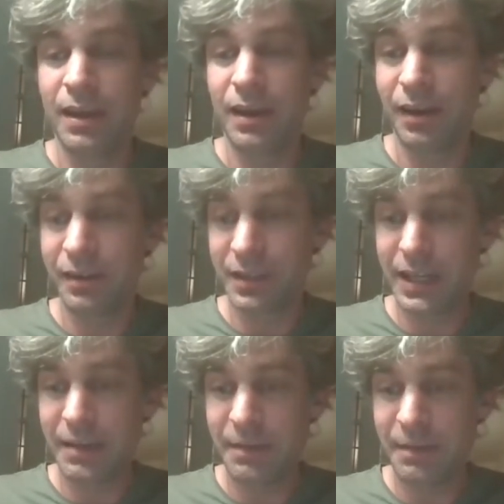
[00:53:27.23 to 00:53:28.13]

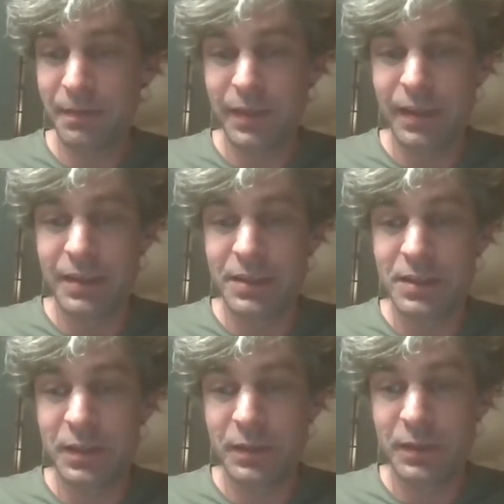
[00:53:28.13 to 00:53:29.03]
Okay,
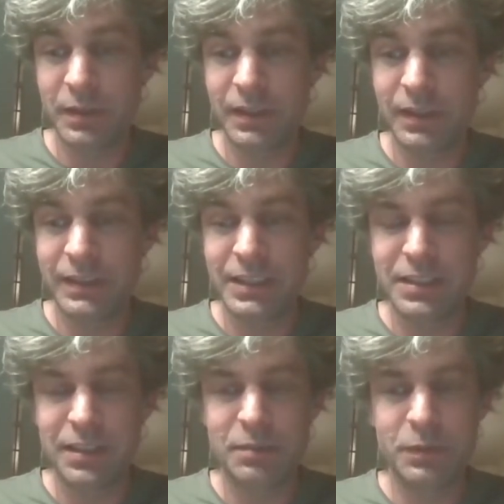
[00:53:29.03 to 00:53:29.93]
so these are
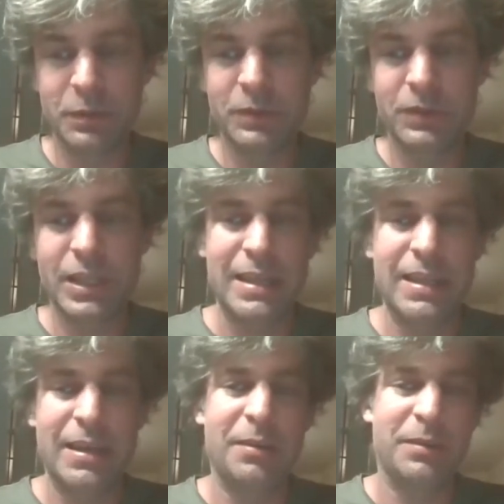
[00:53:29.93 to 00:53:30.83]
the rules, and
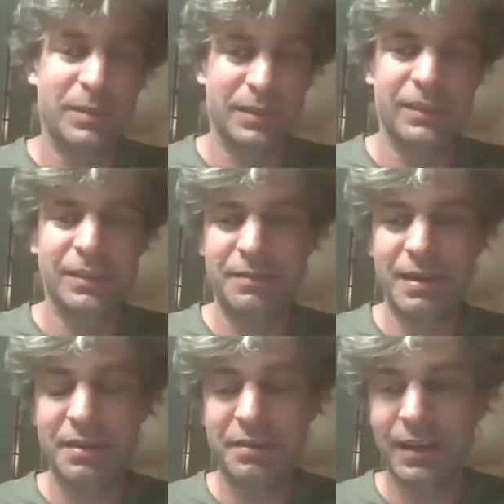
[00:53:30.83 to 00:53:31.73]
now the
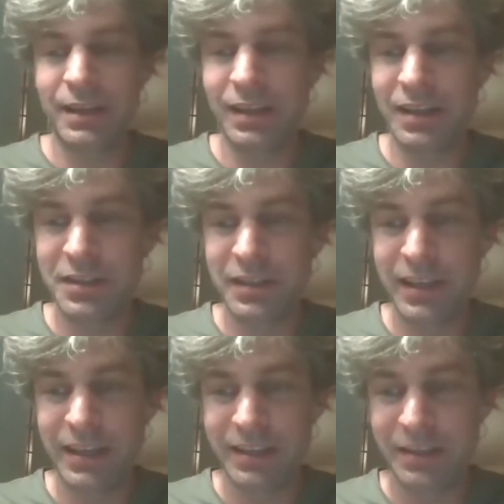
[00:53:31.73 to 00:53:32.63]
very, very last
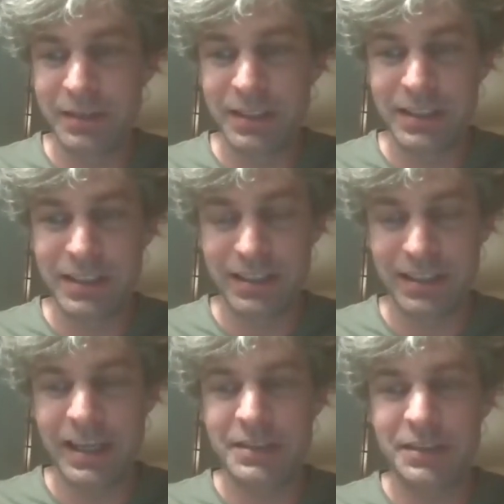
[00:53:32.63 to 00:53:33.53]
thing of this
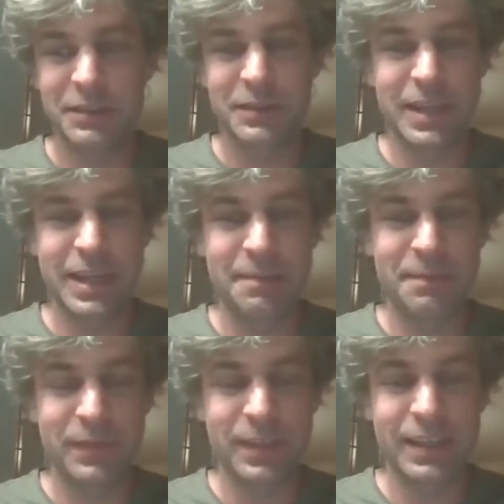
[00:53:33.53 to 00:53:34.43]
lecture today
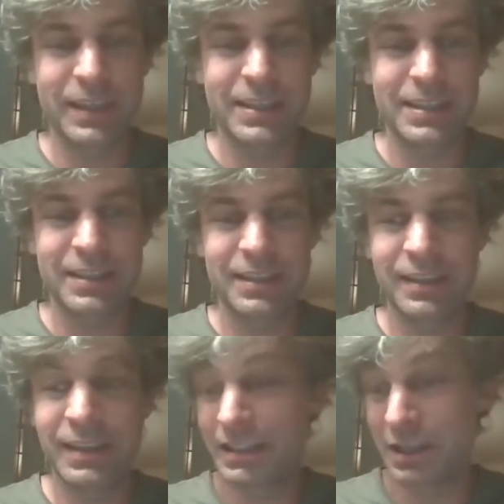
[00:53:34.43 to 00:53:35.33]
is
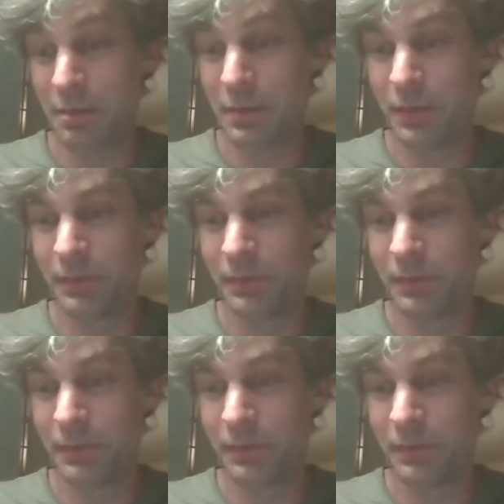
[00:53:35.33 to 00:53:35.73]
an example.